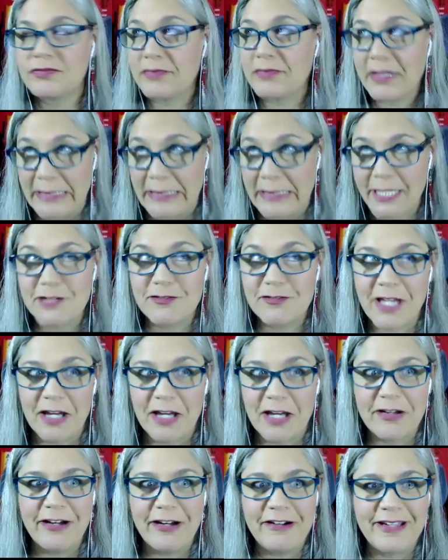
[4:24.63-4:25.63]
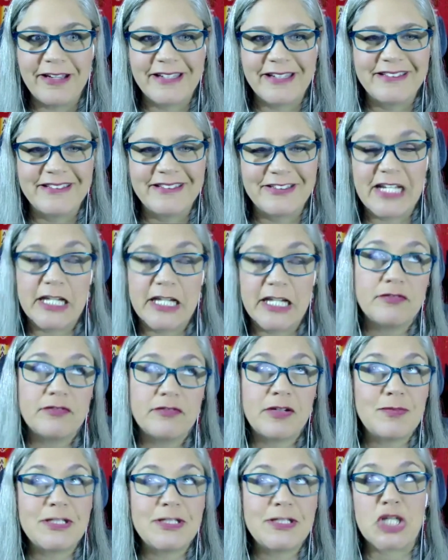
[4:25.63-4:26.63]
a Native Calgarian, Native
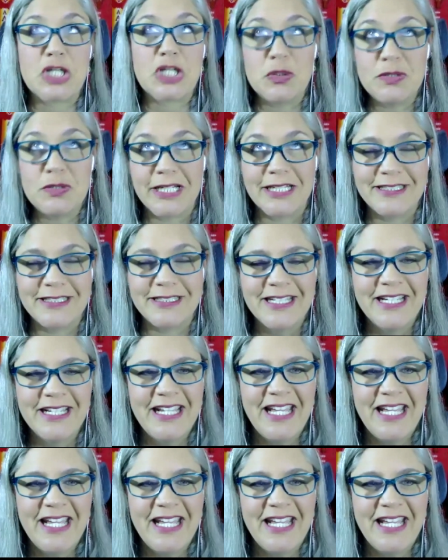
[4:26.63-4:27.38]
Edmontonian.